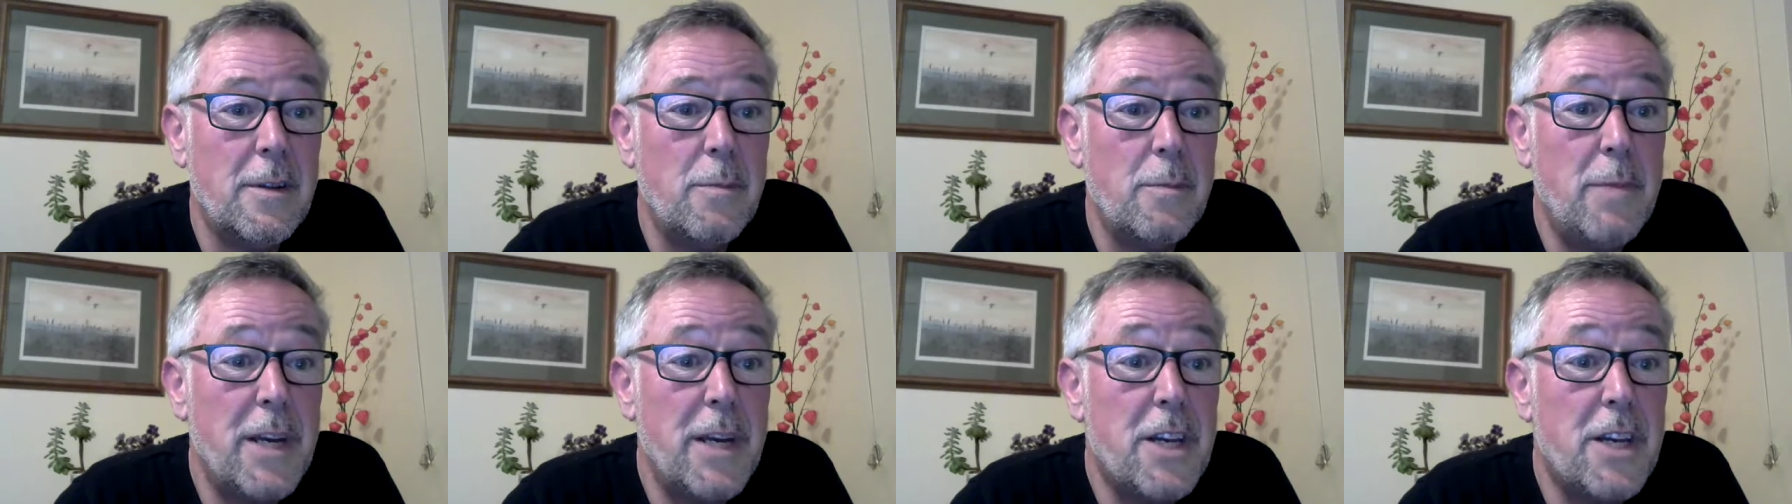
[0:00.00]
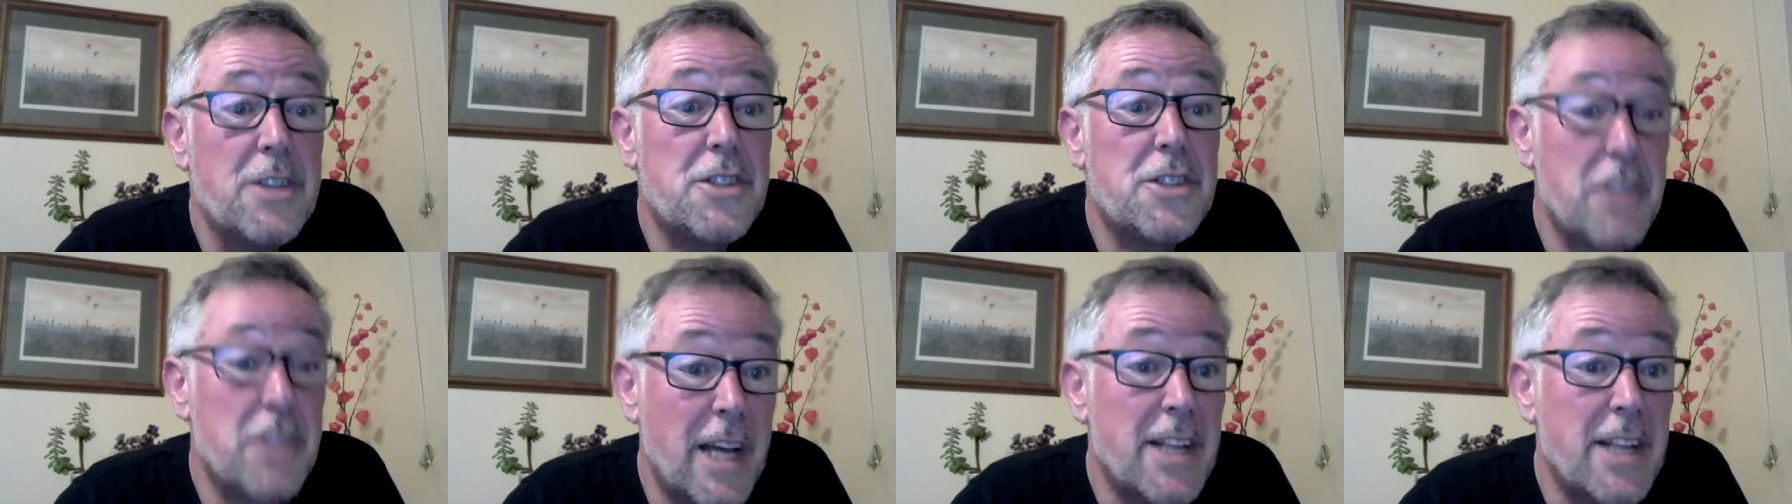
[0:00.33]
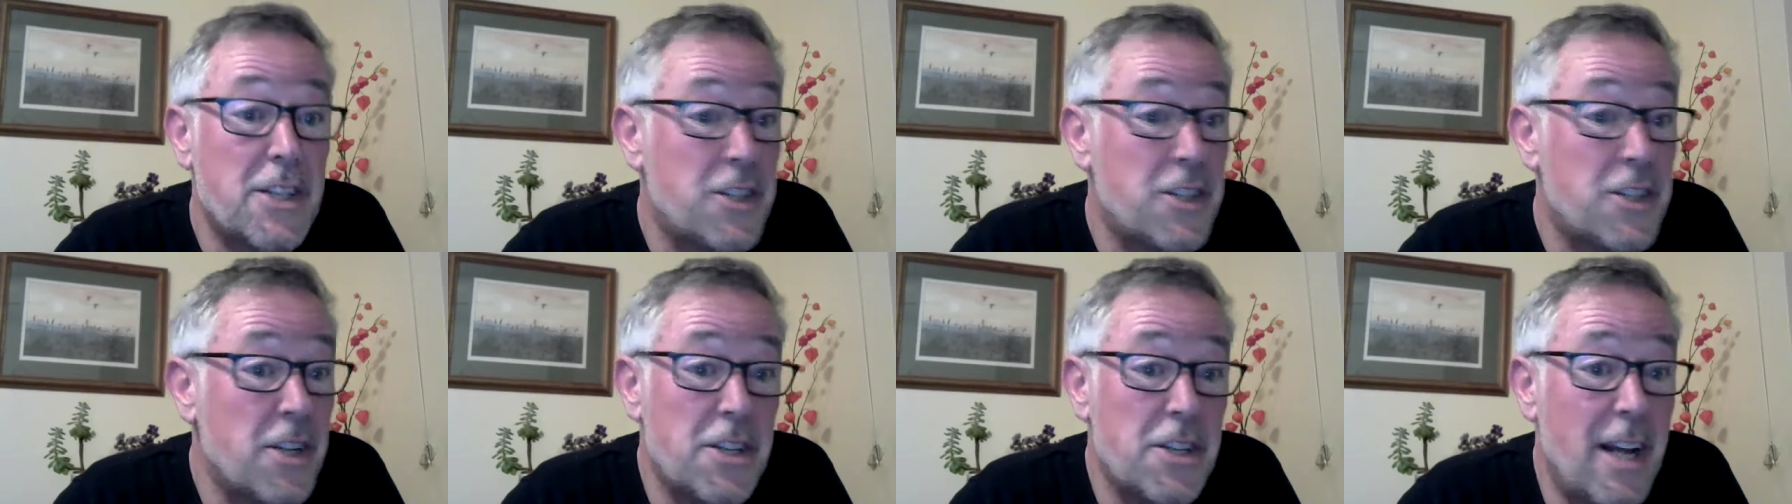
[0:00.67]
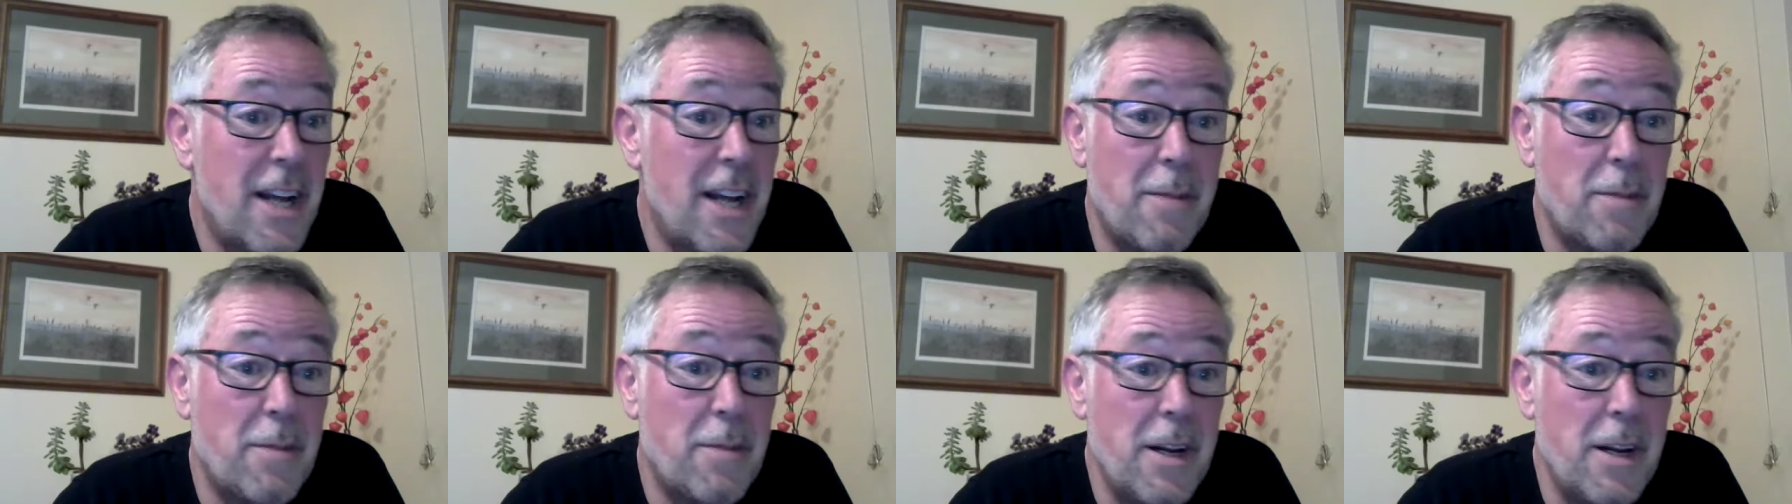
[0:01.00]
Because that's just
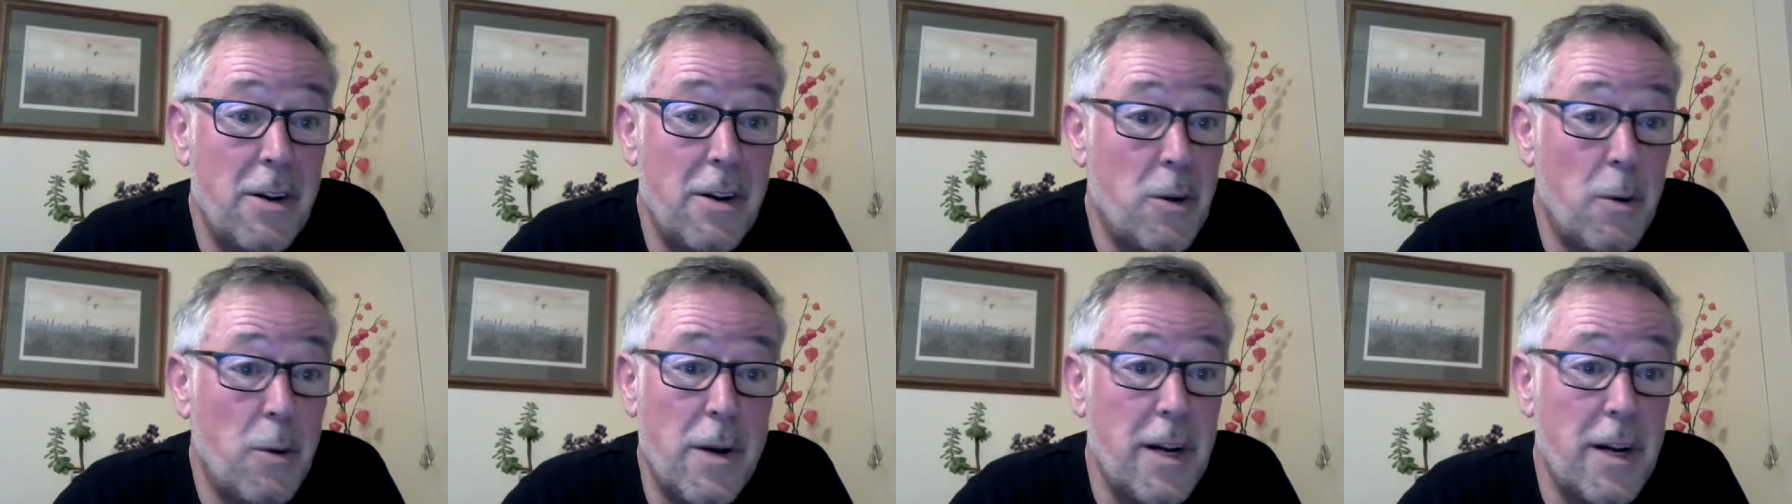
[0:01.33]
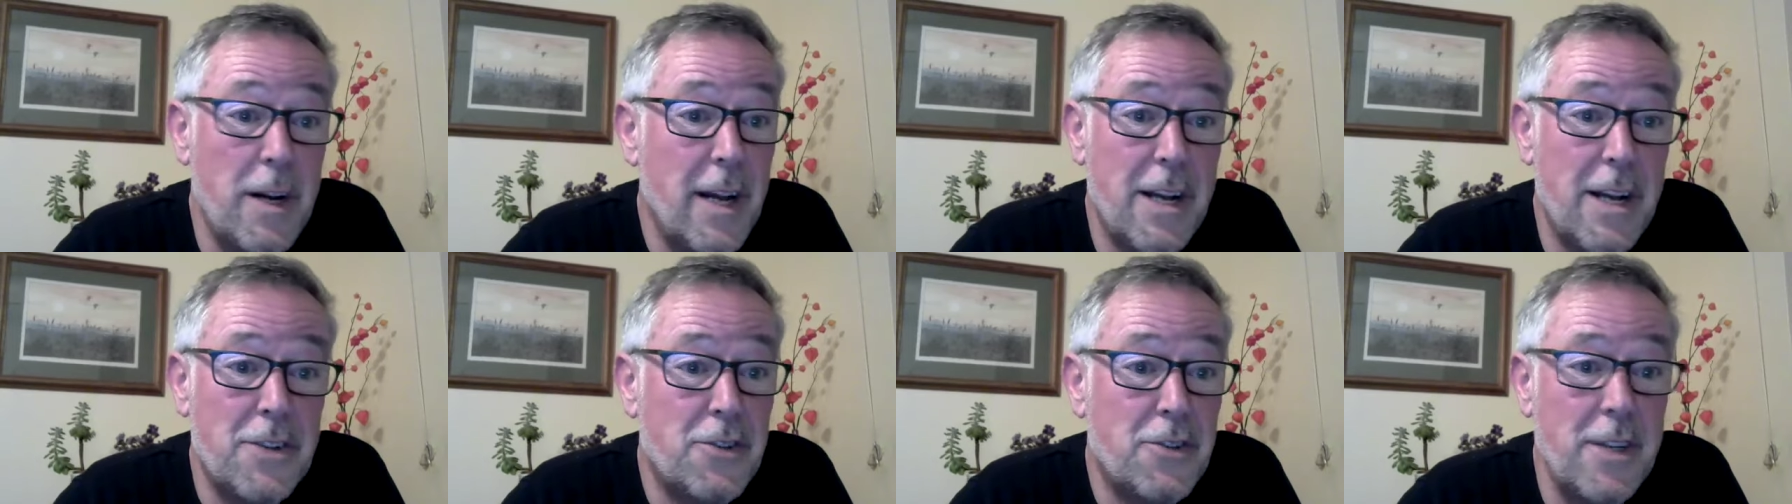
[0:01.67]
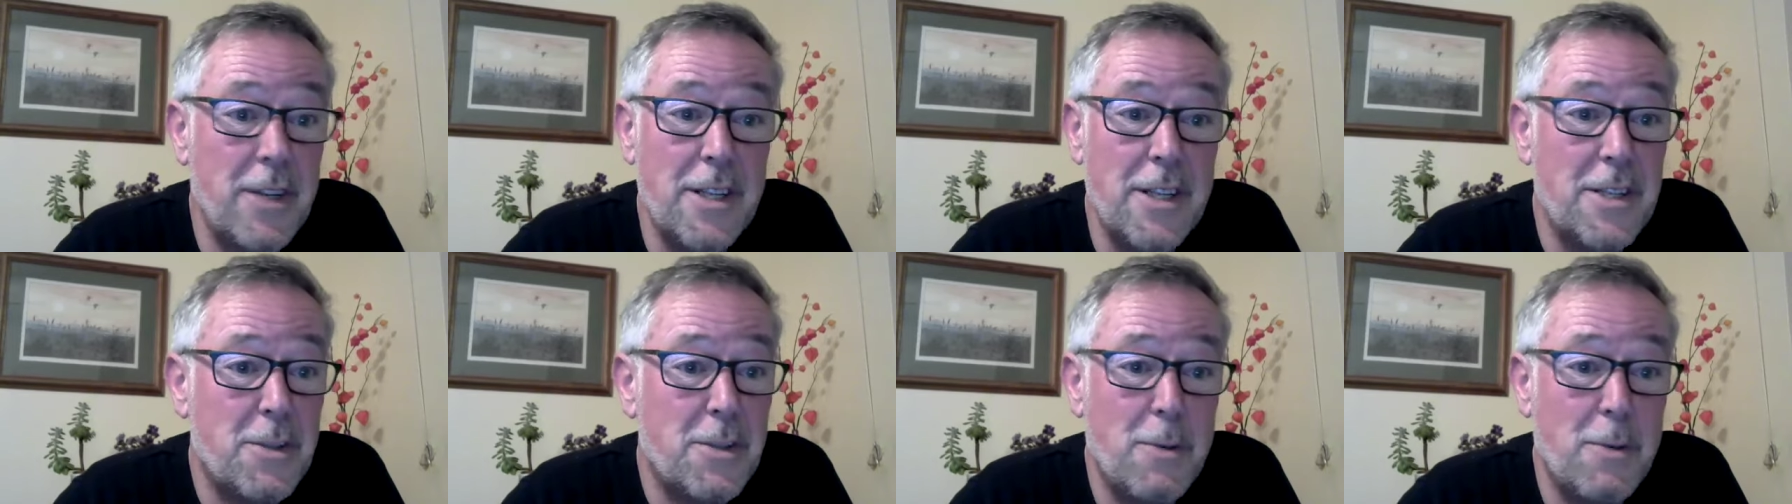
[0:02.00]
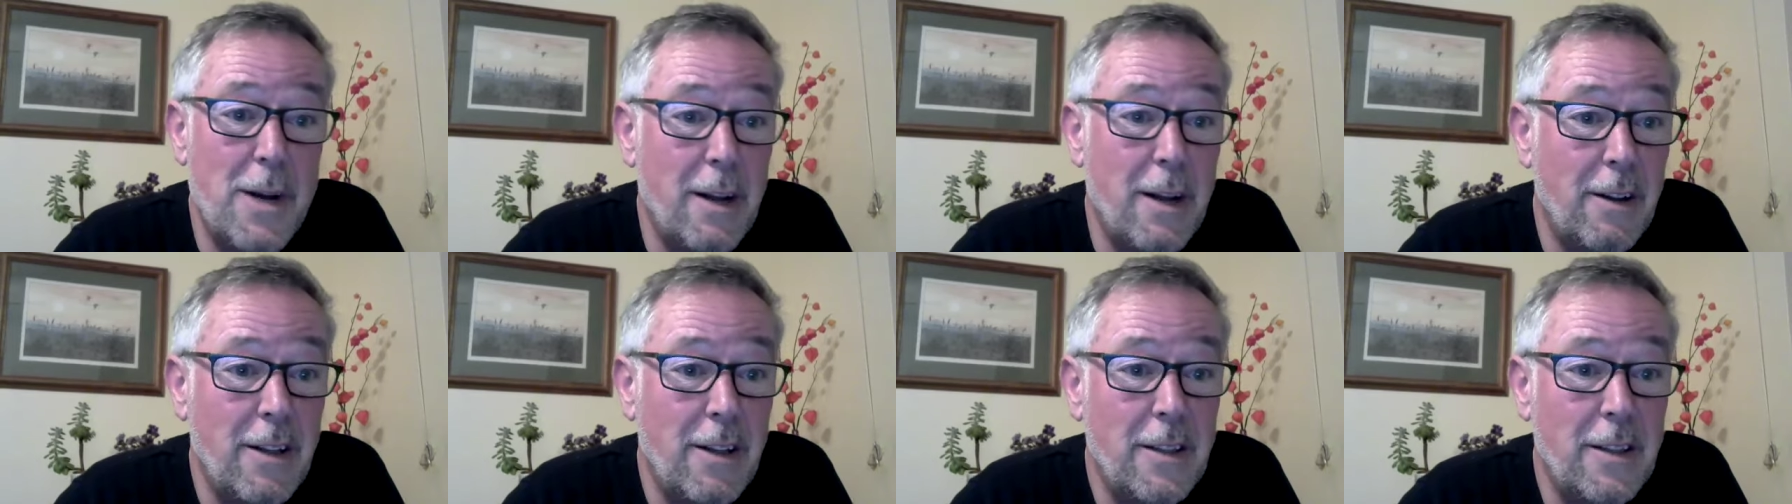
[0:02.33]
happening quite naturally as
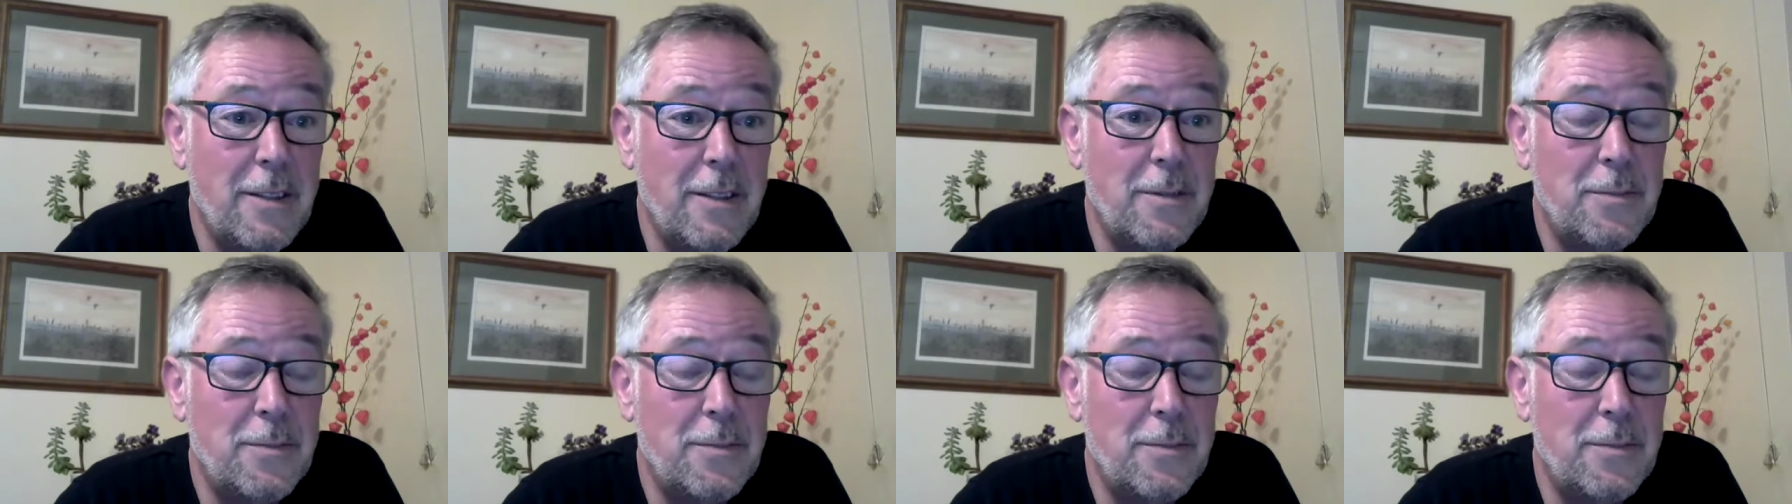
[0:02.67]
well.